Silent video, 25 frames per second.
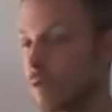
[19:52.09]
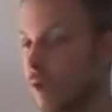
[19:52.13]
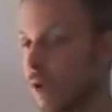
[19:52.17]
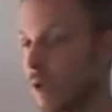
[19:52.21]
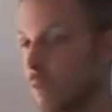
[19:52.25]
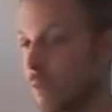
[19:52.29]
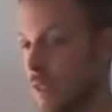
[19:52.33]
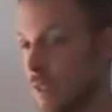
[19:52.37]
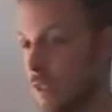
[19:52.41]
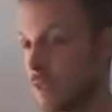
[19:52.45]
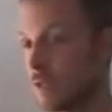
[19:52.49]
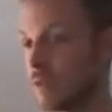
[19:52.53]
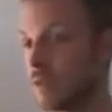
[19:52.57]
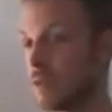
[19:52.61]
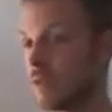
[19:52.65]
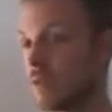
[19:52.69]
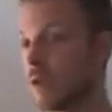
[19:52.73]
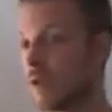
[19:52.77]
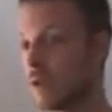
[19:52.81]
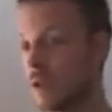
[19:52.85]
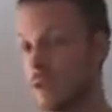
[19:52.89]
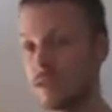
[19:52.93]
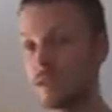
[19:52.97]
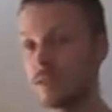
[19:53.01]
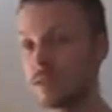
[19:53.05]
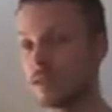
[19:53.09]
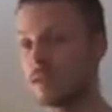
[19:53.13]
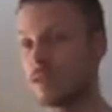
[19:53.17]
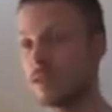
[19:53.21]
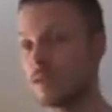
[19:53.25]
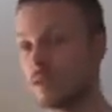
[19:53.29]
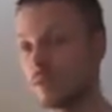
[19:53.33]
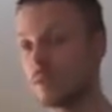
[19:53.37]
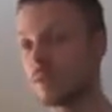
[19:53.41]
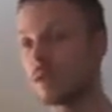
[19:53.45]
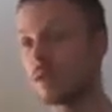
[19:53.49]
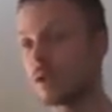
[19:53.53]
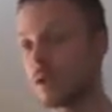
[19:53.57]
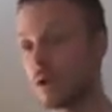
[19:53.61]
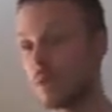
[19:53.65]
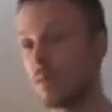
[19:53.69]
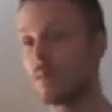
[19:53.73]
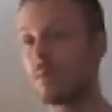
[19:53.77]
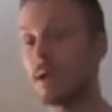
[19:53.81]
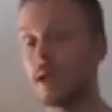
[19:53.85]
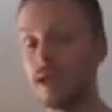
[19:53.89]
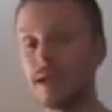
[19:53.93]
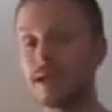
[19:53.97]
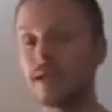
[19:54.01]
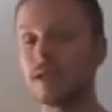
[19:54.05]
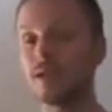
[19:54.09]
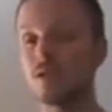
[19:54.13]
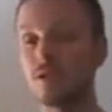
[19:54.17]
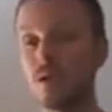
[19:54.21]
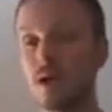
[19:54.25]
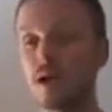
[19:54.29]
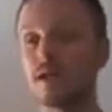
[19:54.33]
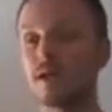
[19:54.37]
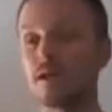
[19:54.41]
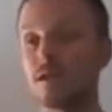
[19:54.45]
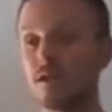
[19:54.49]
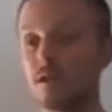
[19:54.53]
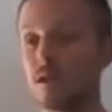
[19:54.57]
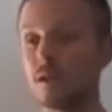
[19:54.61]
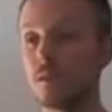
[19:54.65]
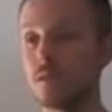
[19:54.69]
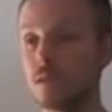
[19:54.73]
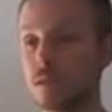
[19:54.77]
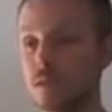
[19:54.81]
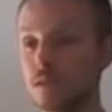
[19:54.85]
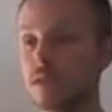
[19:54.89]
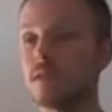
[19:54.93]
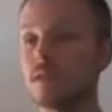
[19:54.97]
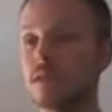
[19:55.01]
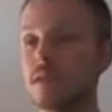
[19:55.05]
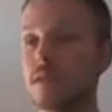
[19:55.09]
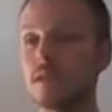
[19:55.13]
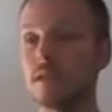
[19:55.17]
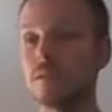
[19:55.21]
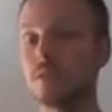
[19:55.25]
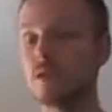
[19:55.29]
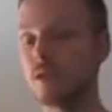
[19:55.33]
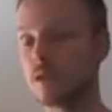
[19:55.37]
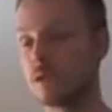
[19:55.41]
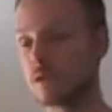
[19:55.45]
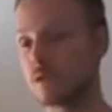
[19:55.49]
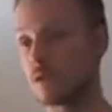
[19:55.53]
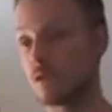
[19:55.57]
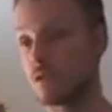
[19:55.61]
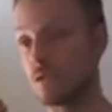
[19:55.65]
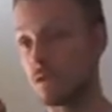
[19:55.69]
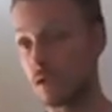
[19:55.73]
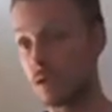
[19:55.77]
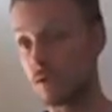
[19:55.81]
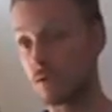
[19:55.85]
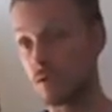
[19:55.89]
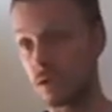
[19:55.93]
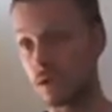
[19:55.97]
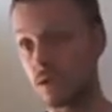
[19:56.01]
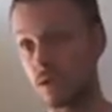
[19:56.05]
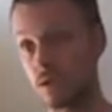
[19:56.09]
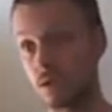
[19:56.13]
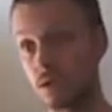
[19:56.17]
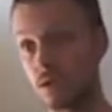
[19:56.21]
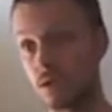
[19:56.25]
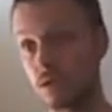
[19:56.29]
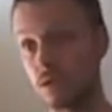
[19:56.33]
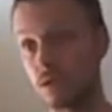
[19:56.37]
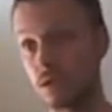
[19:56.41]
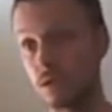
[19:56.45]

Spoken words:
I mean, not easy, but compared to other jobs, it's easy because it's very visual.